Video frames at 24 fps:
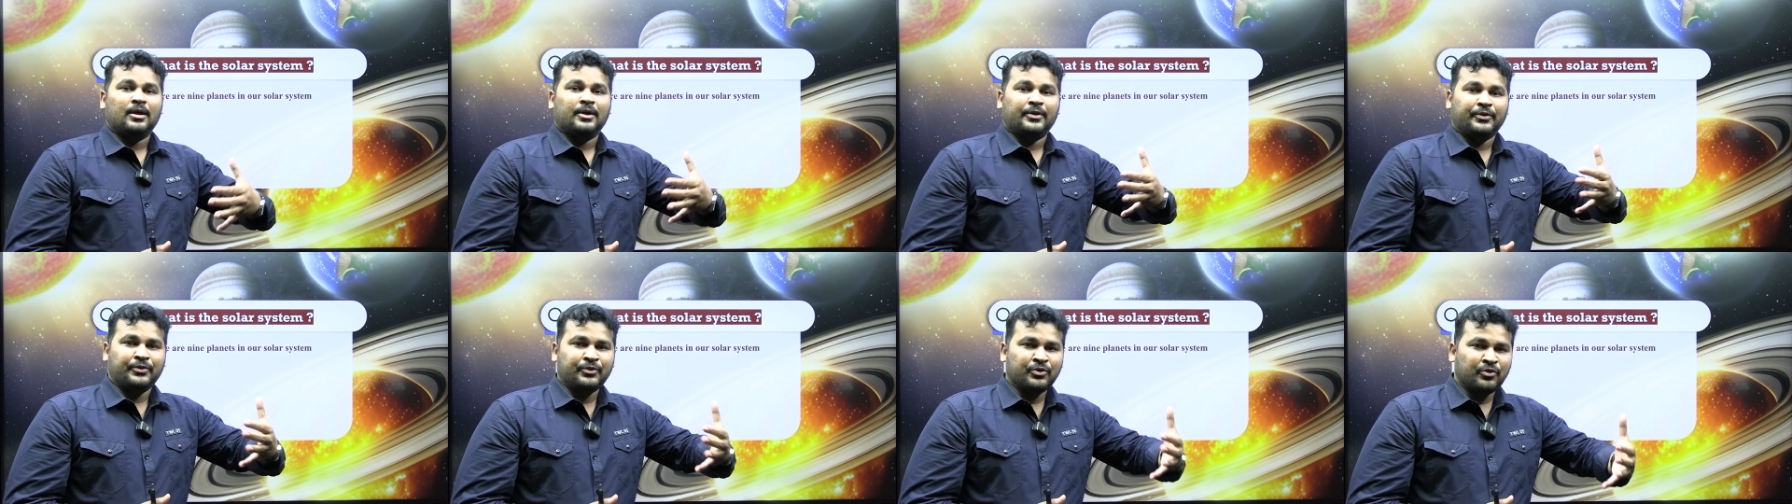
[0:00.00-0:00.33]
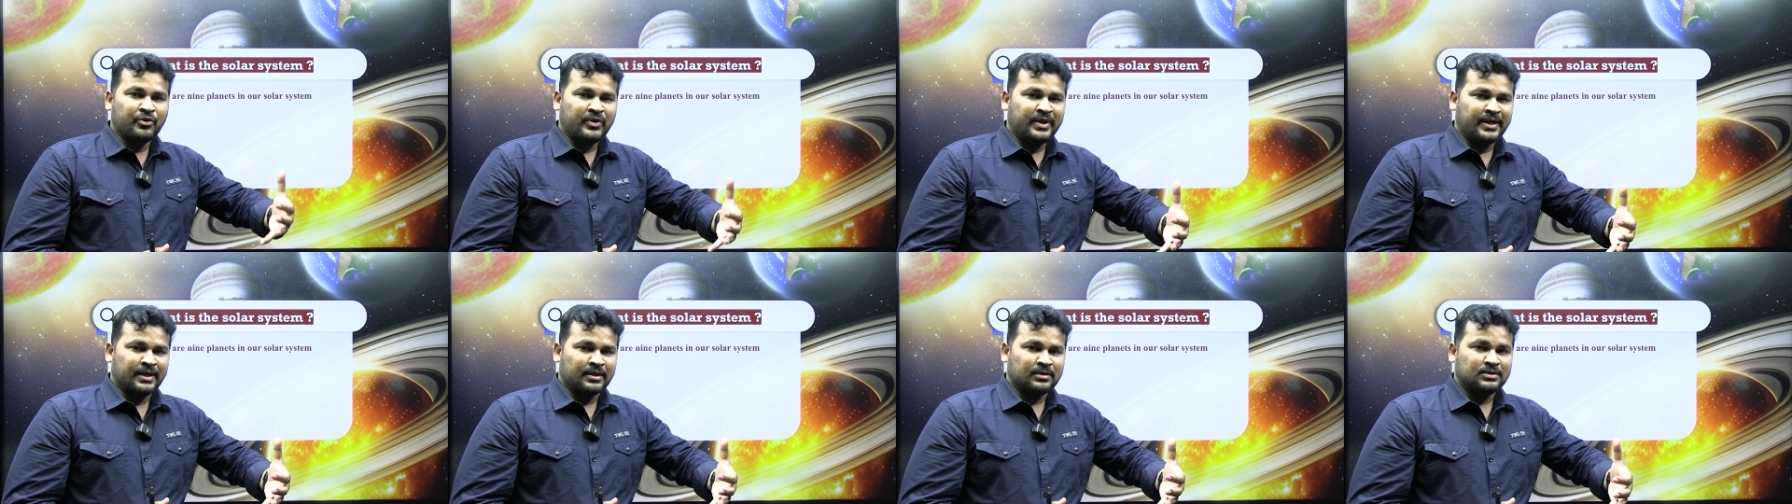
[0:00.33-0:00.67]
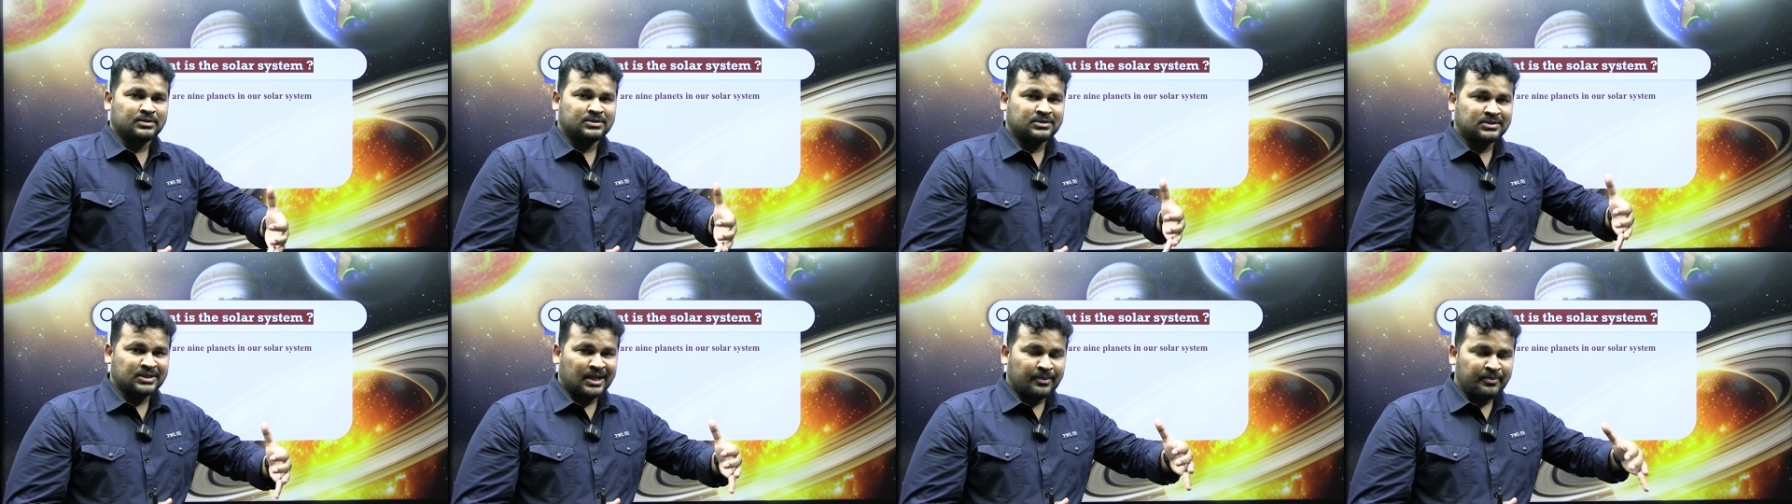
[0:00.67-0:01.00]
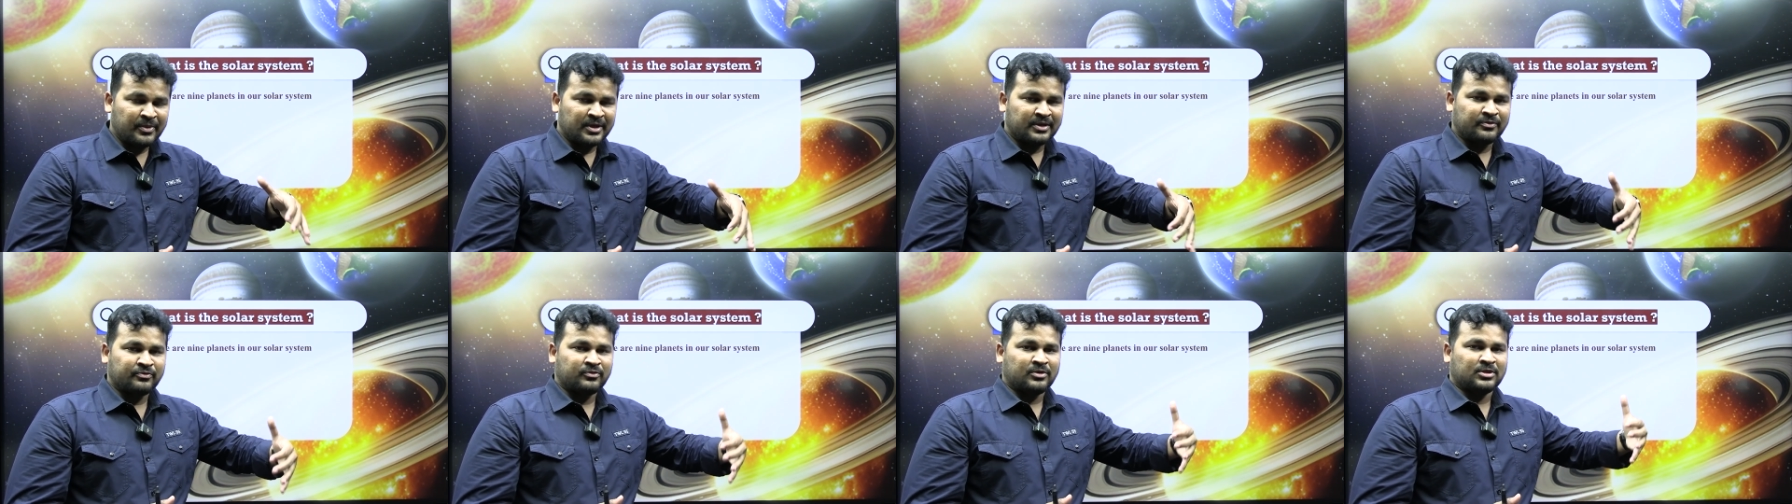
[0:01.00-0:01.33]
Union
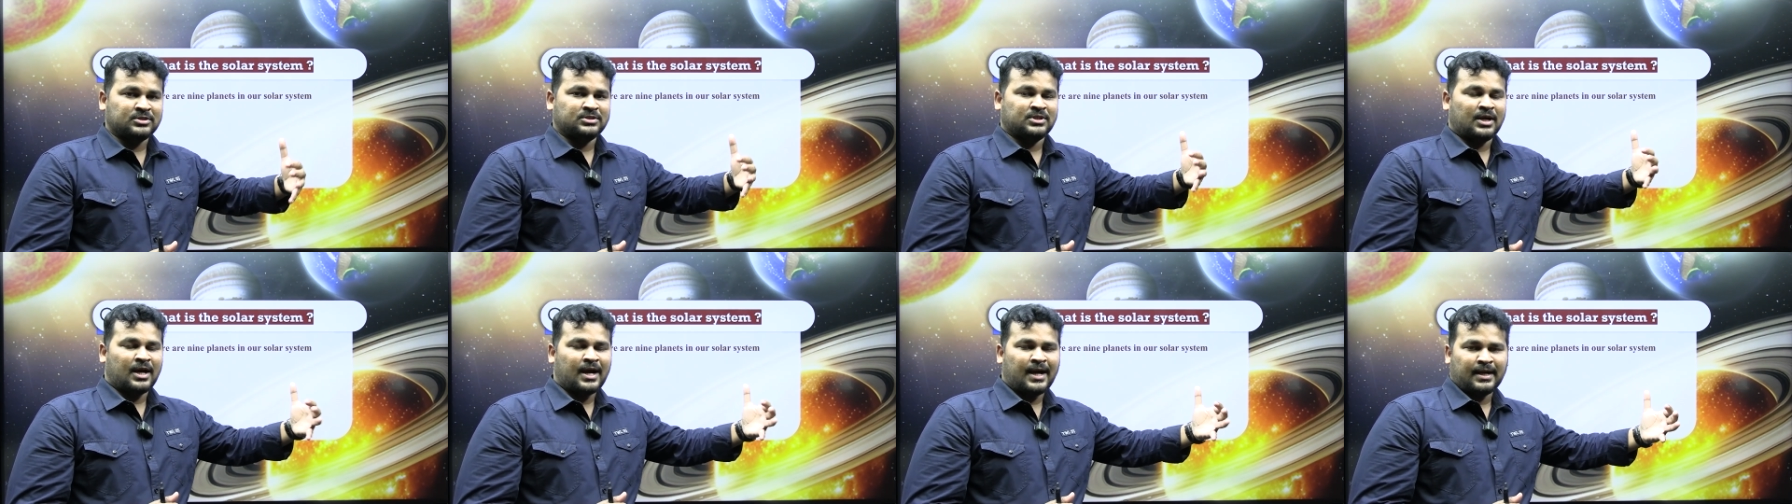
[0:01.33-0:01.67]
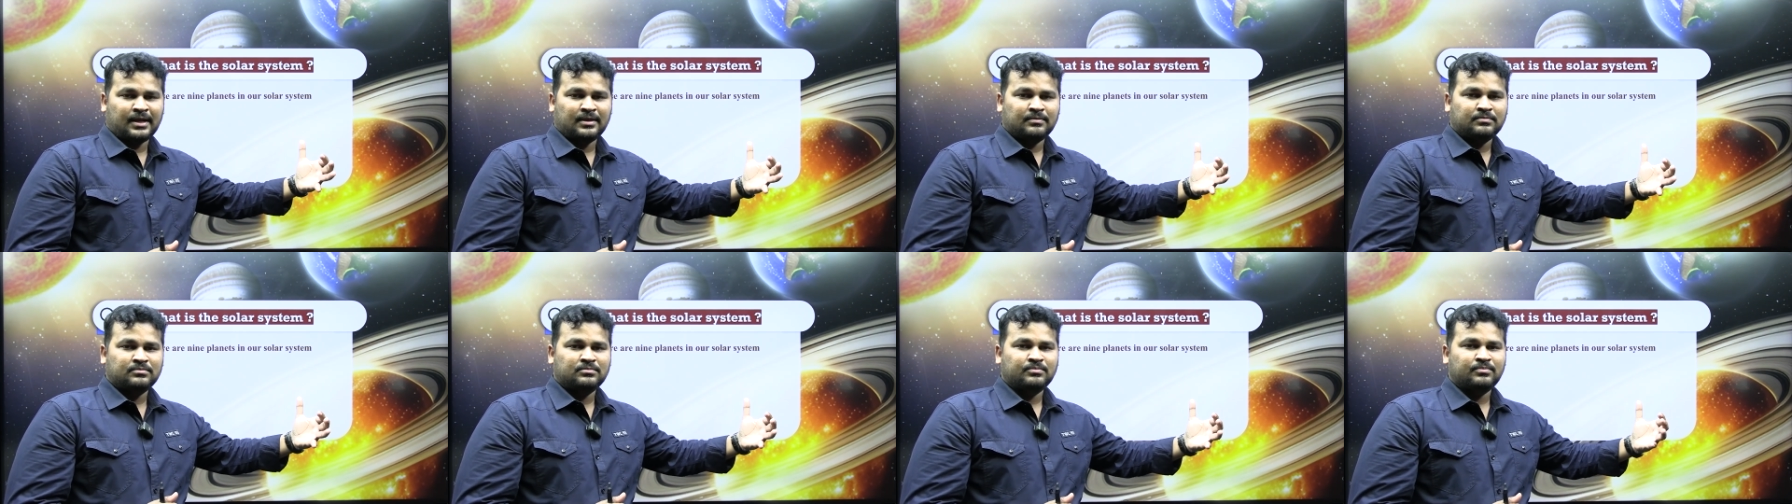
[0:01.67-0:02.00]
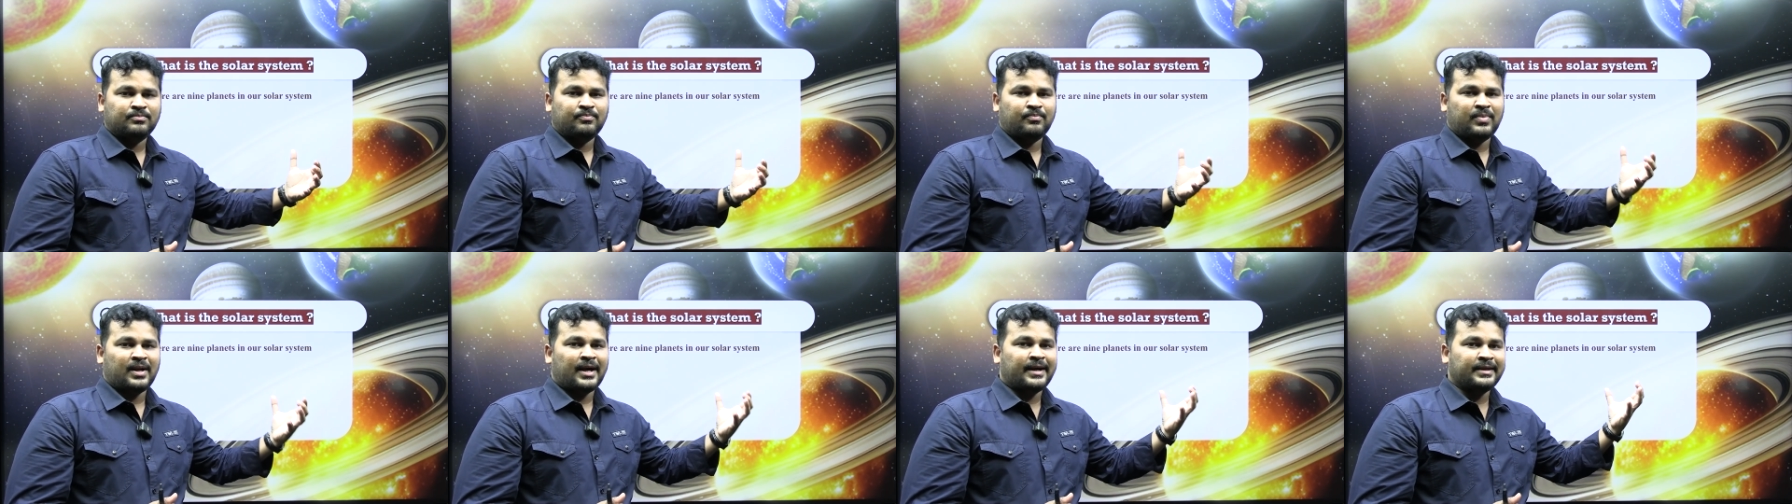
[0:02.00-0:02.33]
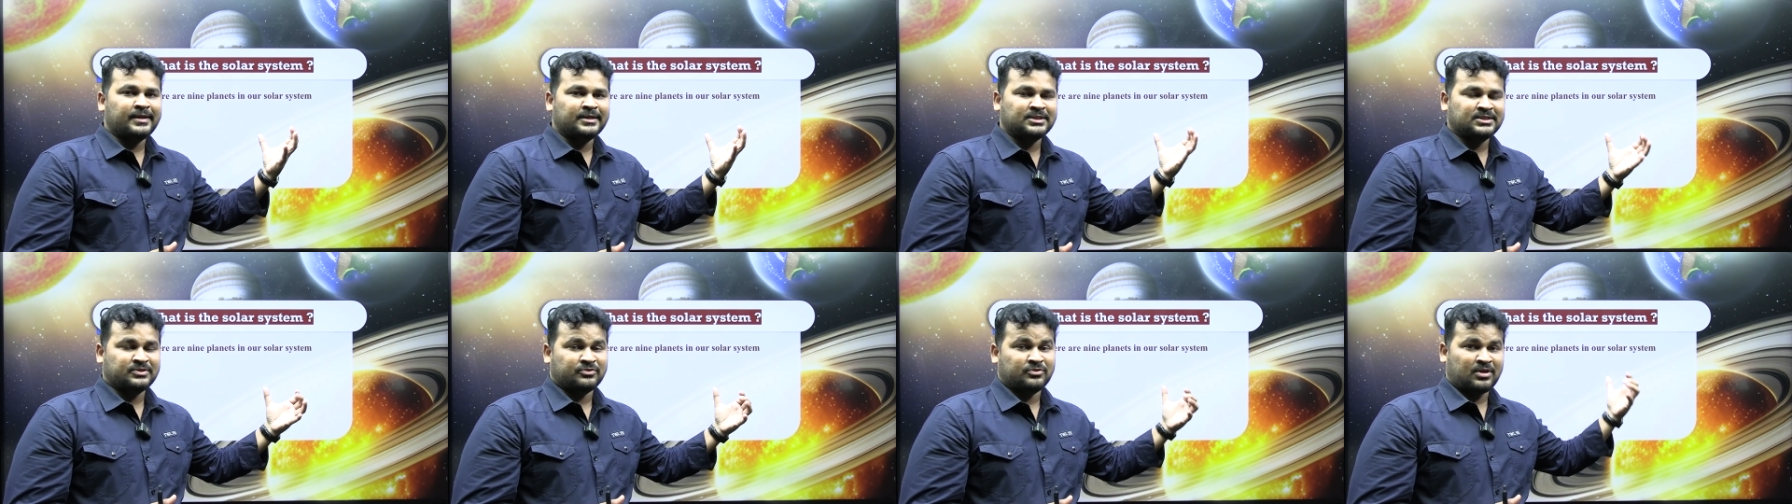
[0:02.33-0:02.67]
Summit was held,
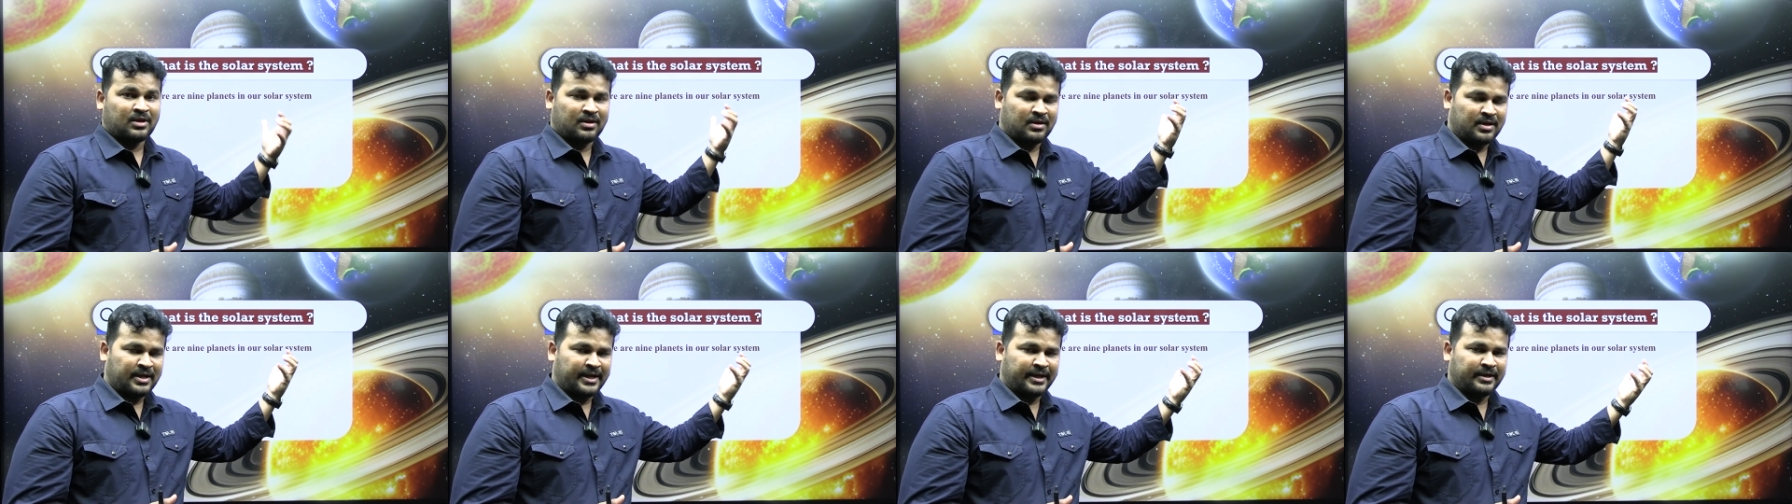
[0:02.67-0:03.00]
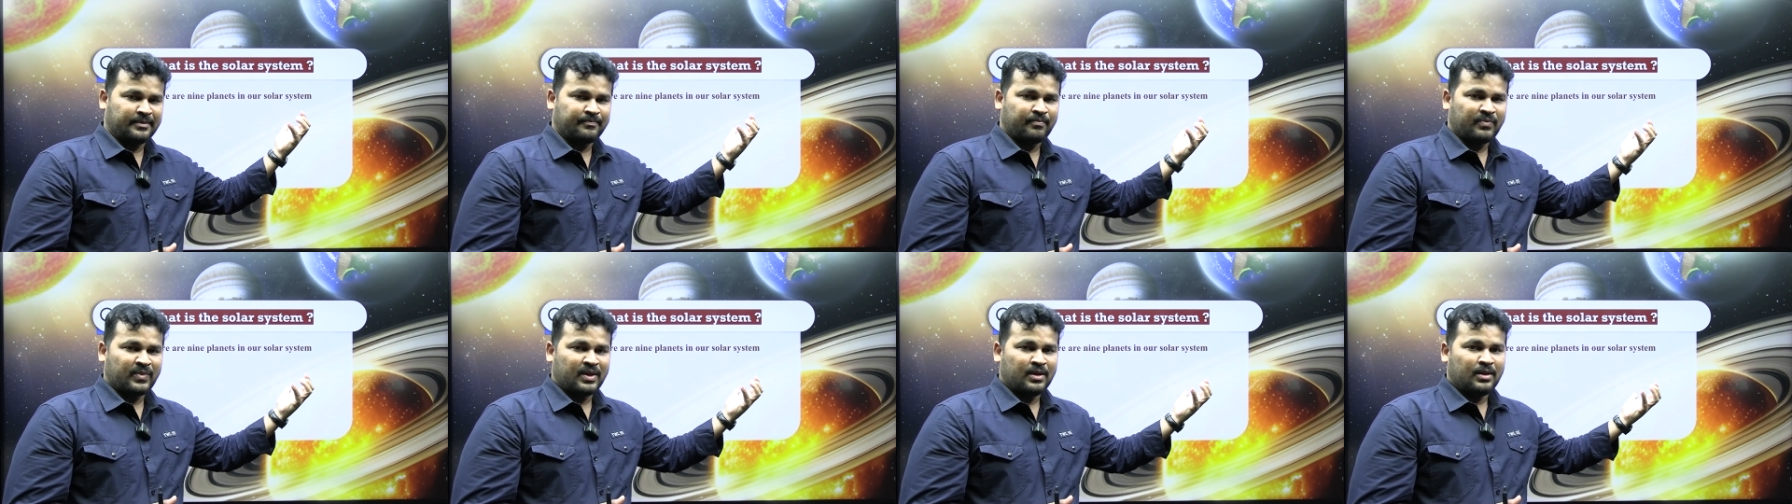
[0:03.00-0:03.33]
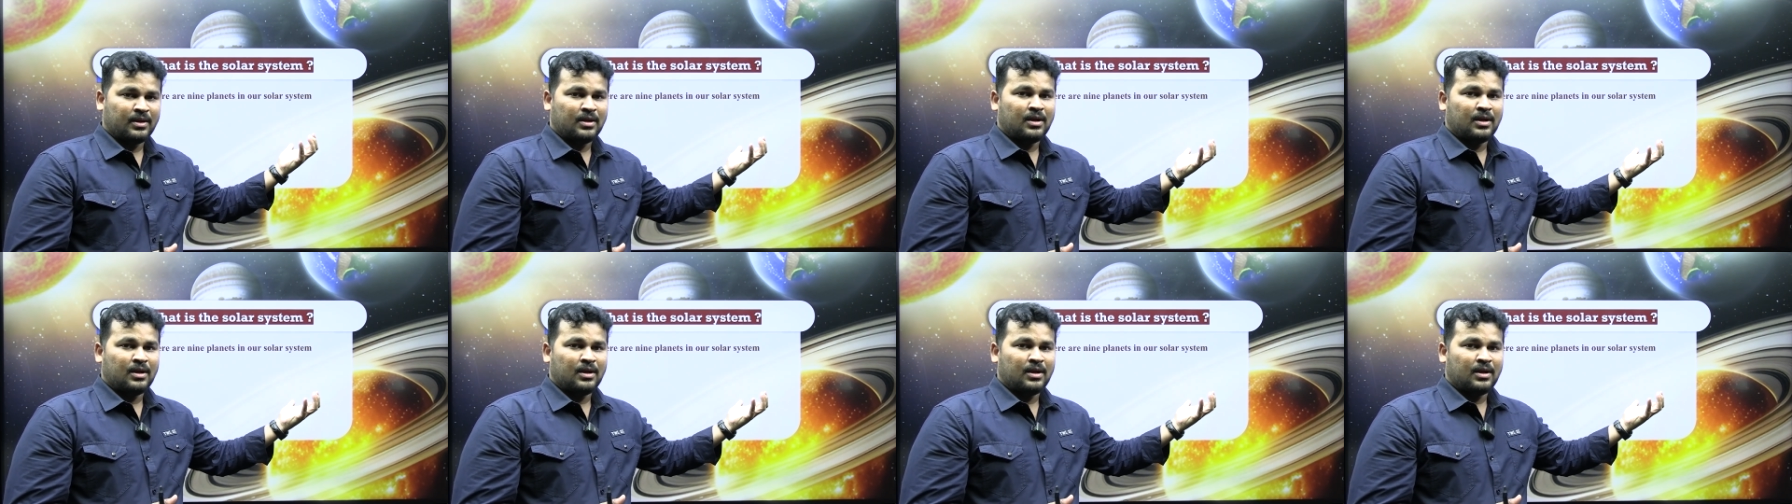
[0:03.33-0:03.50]
planets were 9.